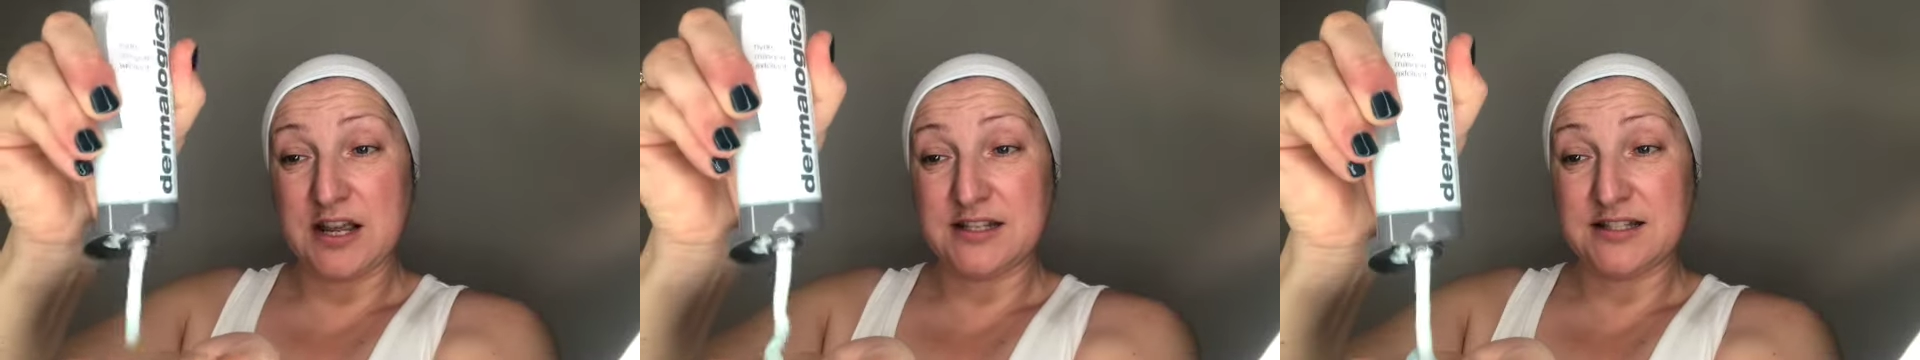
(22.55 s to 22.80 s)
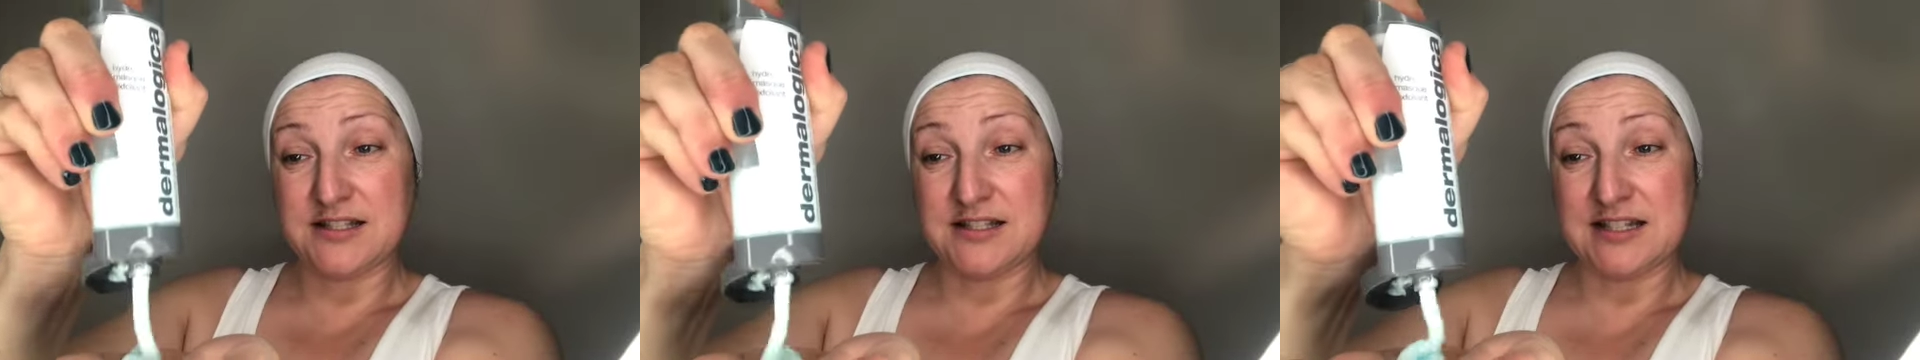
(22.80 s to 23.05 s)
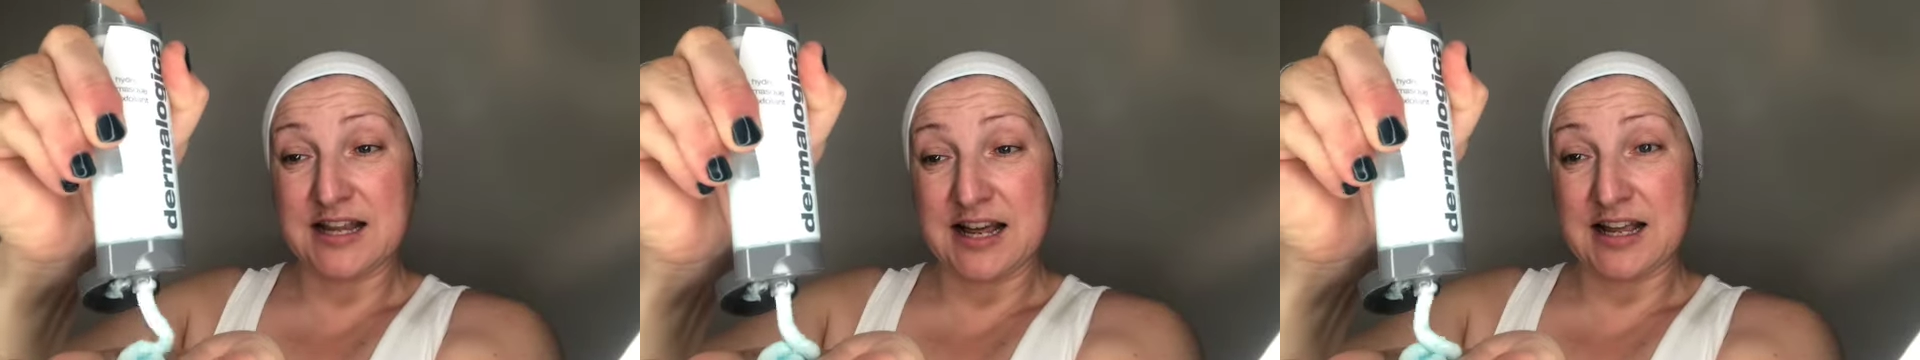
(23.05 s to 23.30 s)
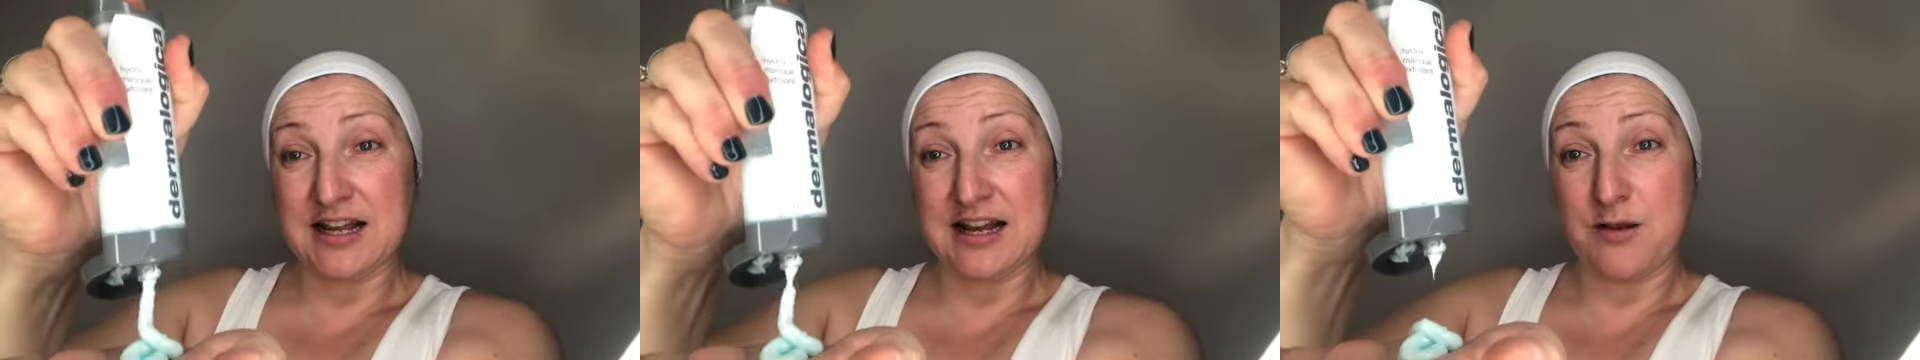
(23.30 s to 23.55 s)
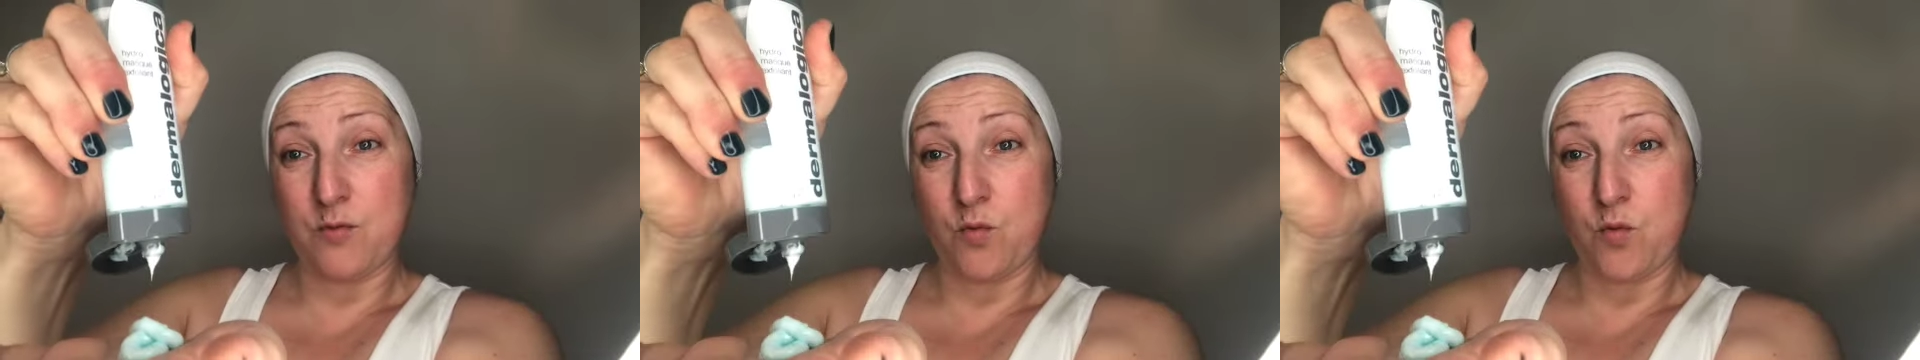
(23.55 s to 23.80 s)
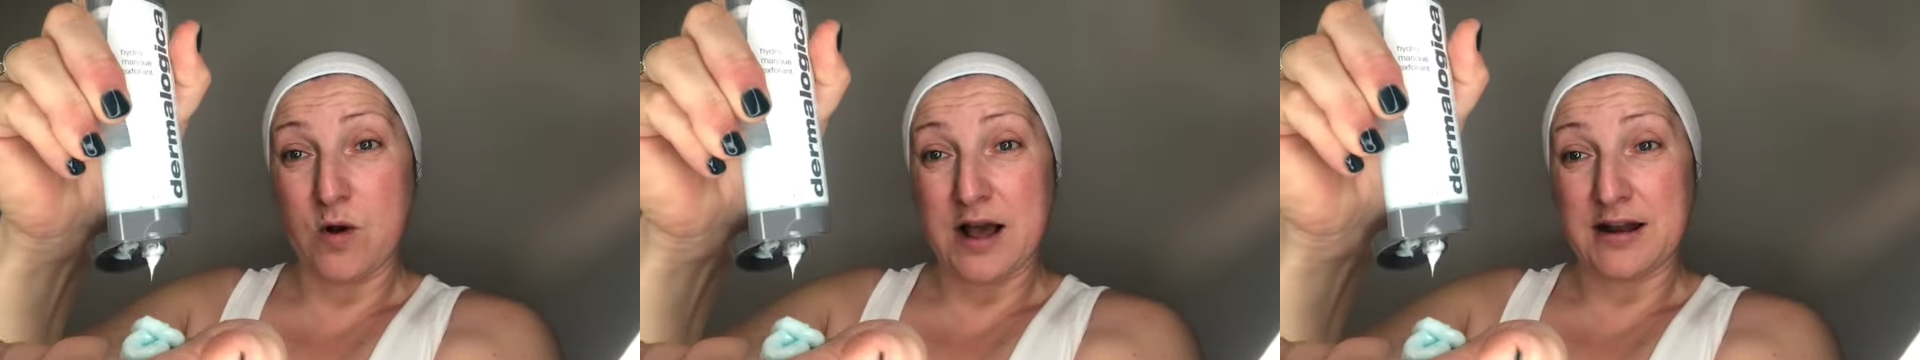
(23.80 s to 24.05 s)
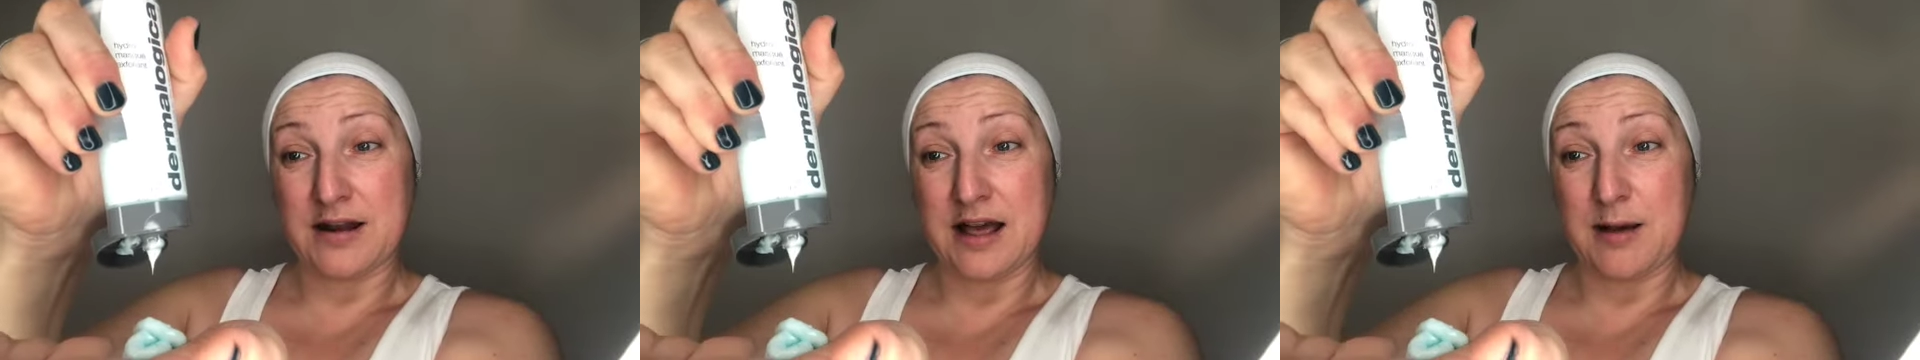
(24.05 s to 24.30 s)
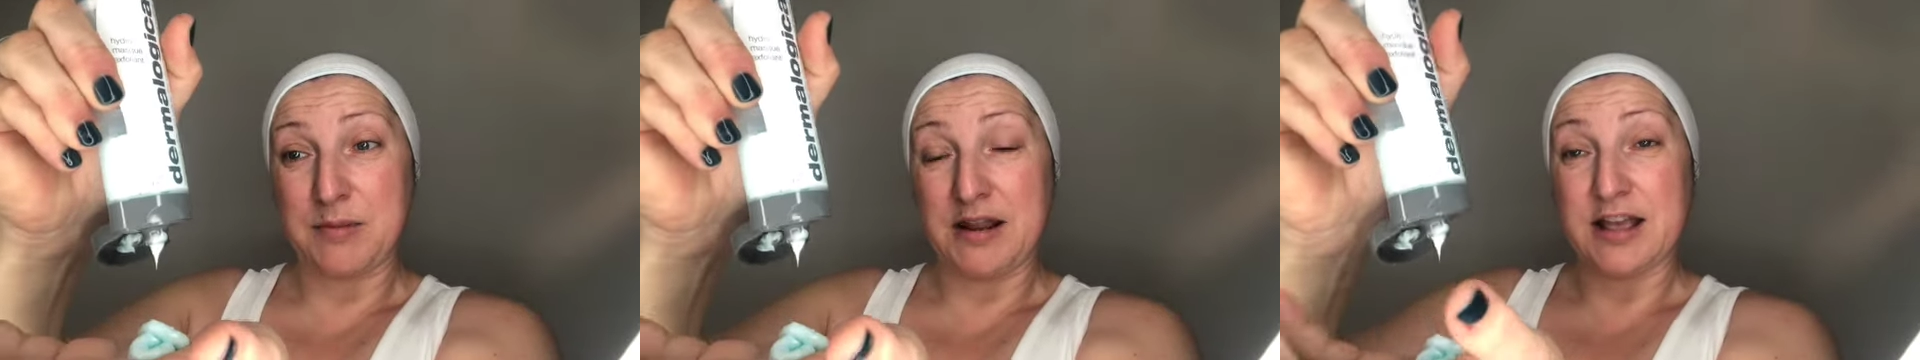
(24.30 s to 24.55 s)
exactly one
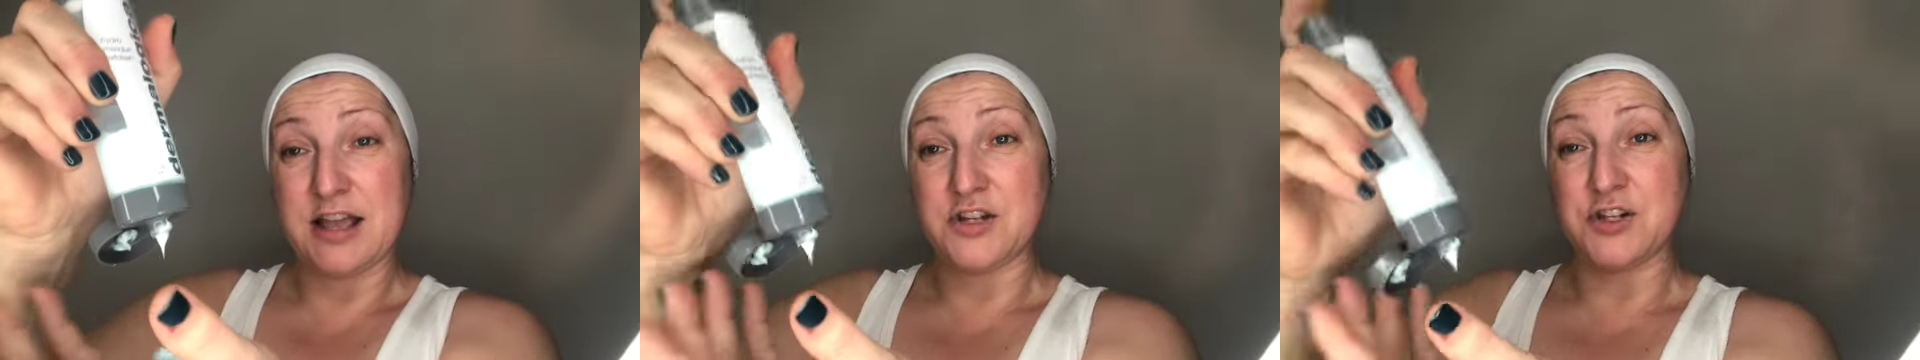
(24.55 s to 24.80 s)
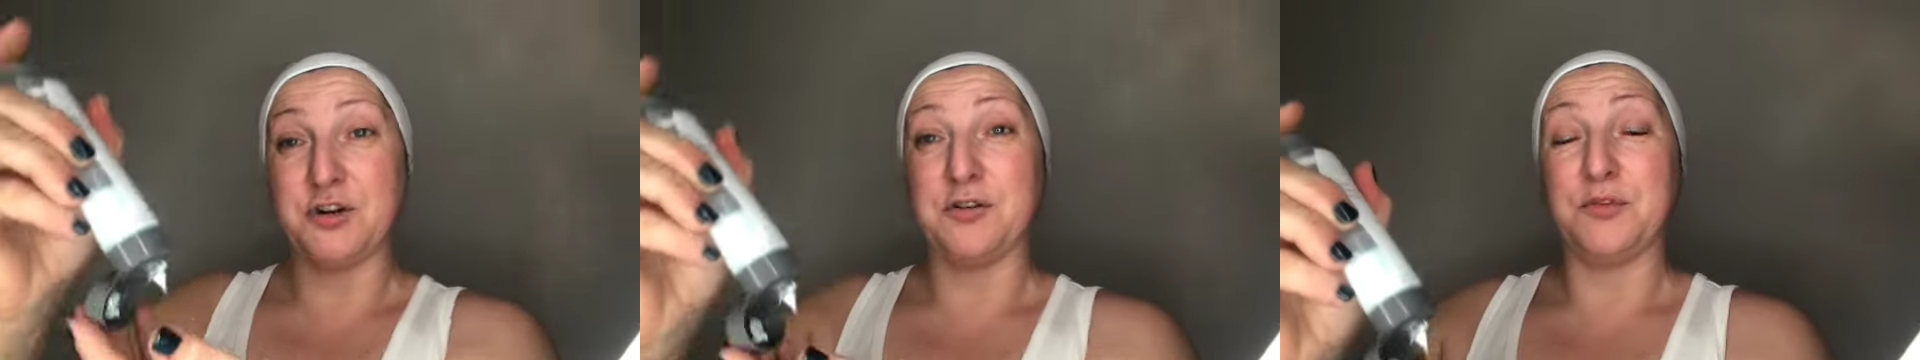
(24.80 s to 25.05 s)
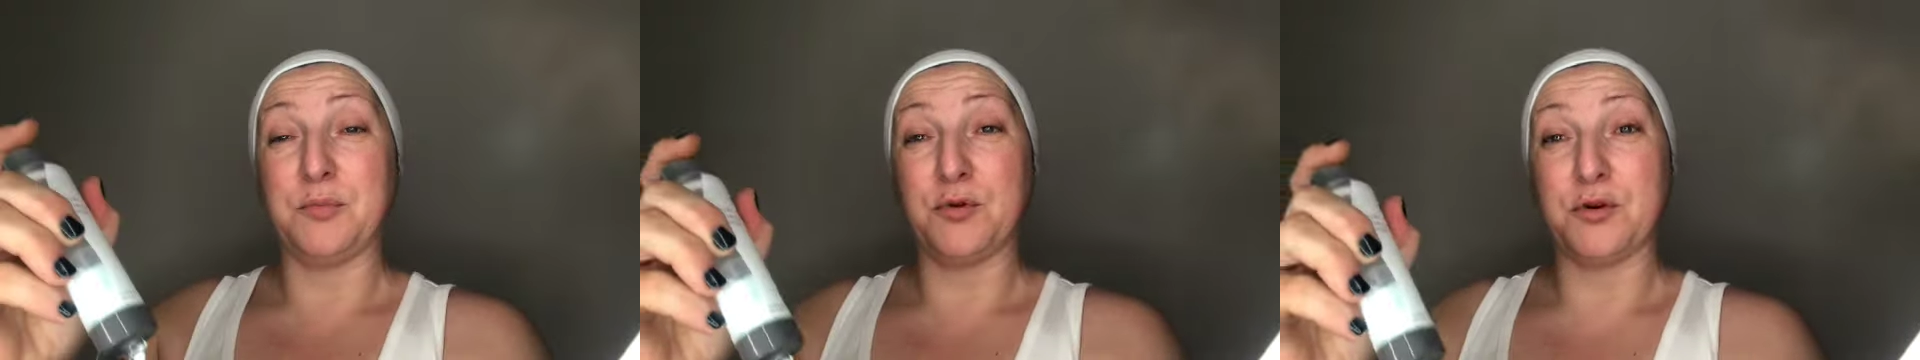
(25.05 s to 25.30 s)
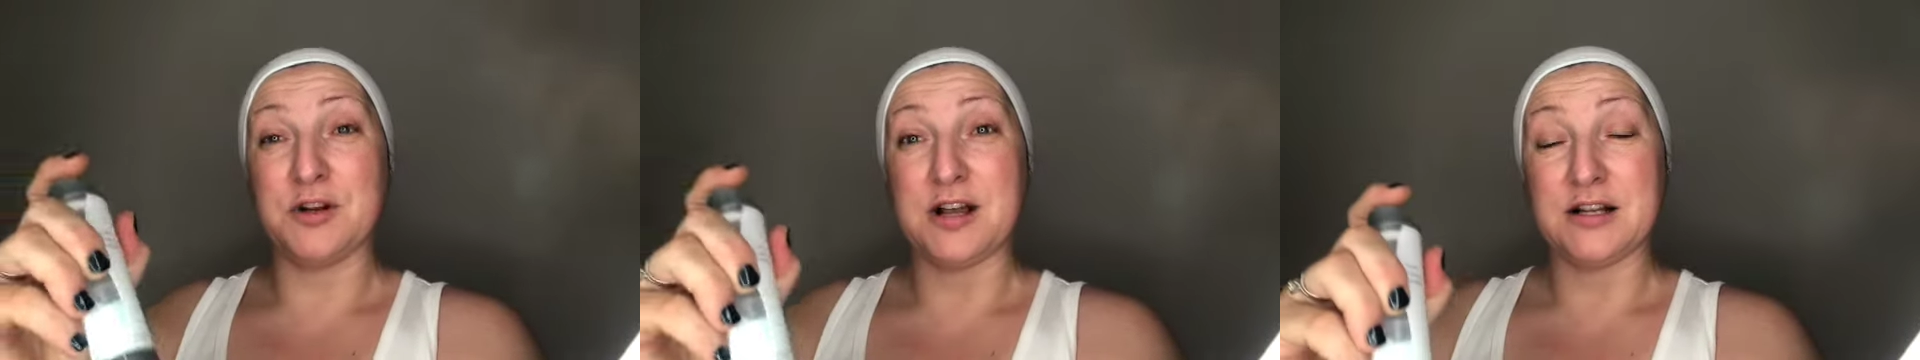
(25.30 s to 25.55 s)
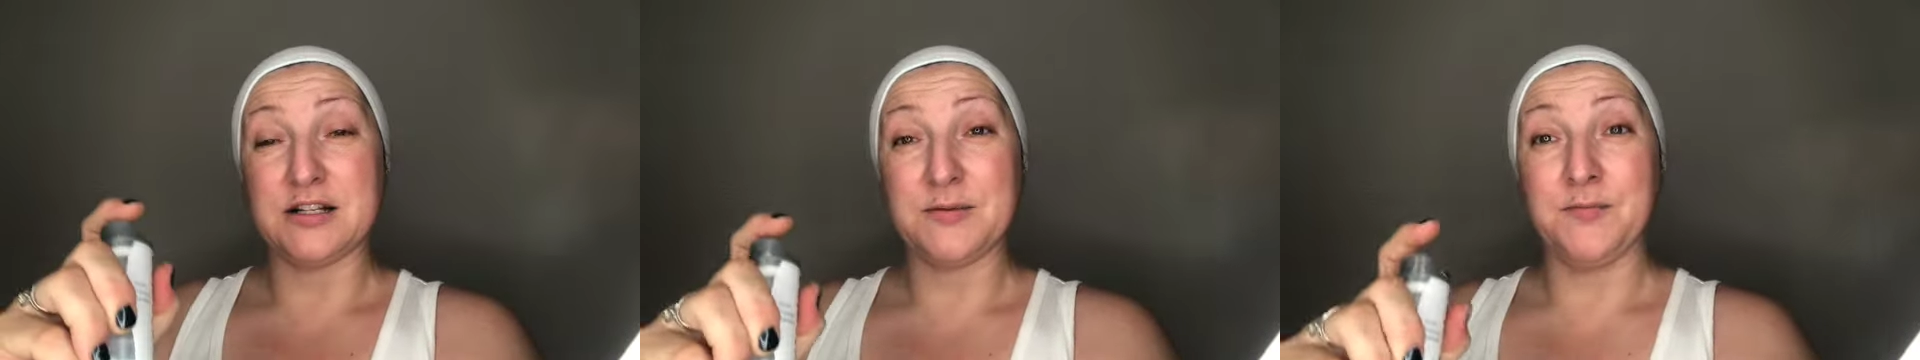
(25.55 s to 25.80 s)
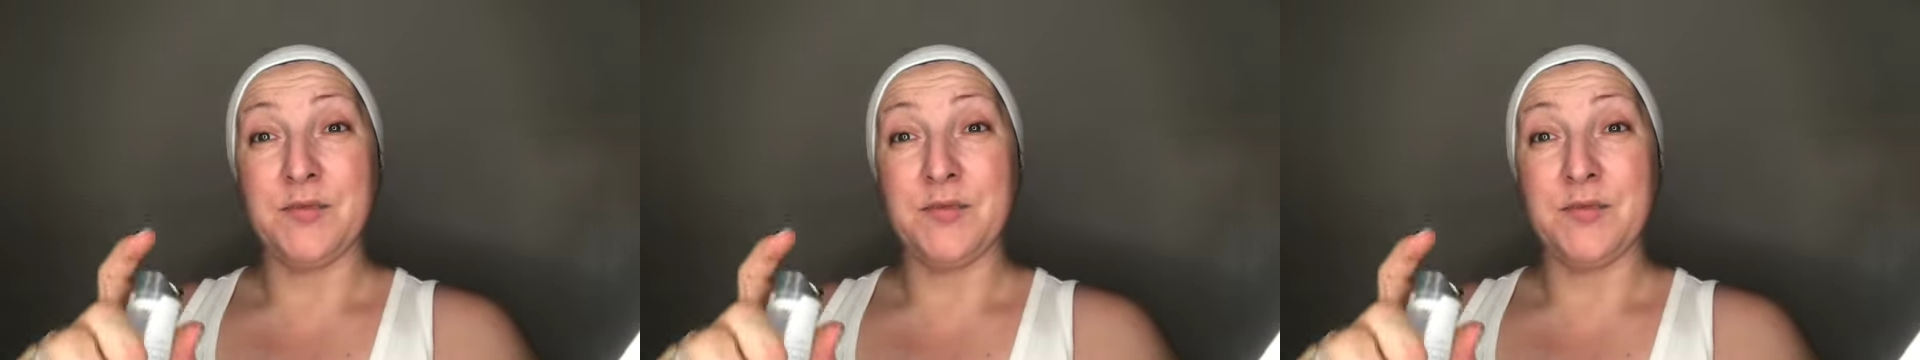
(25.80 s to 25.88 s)
application of the product.